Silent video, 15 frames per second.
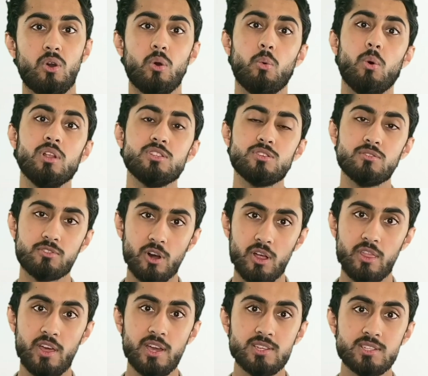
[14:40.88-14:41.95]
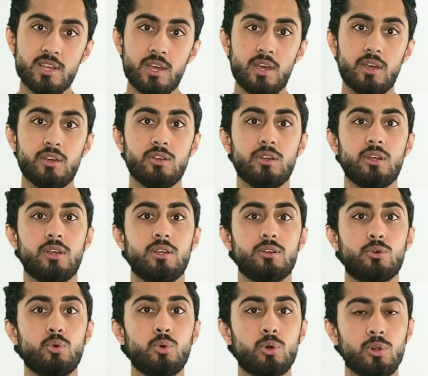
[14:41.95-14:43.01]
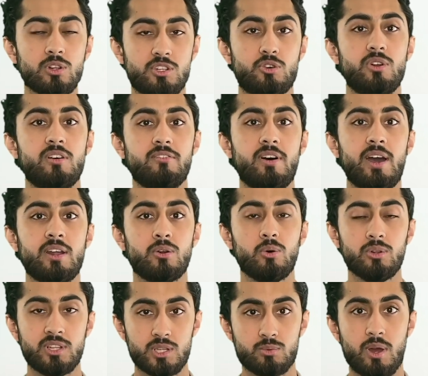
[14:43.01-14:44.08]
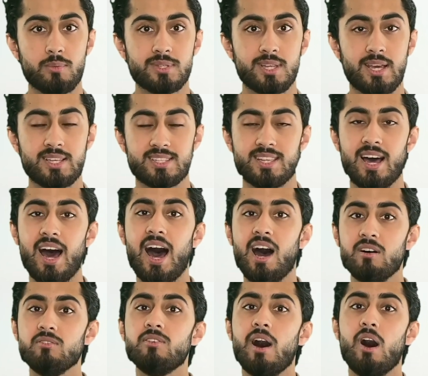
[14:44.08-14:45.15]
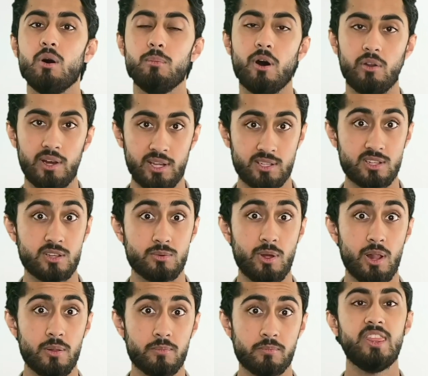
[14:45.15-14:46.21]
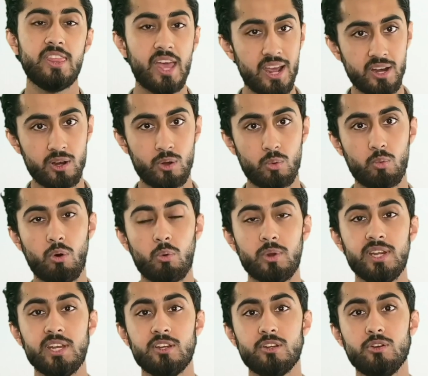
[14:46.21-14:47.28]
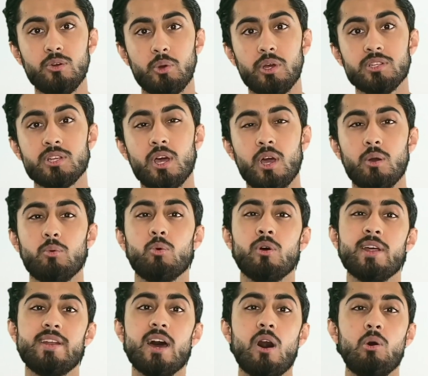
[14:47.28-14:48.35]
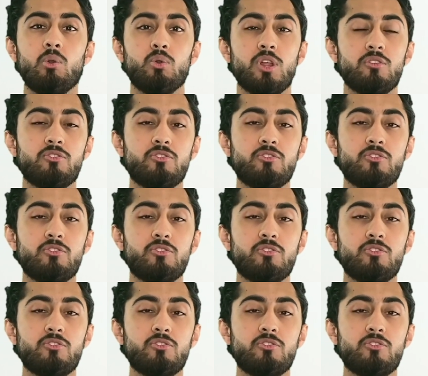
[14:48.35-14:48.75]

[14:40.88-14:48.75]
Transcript: Once you've got this, Google's going to find all these websites that have outbound links as well. Then what we need to do is we want to download a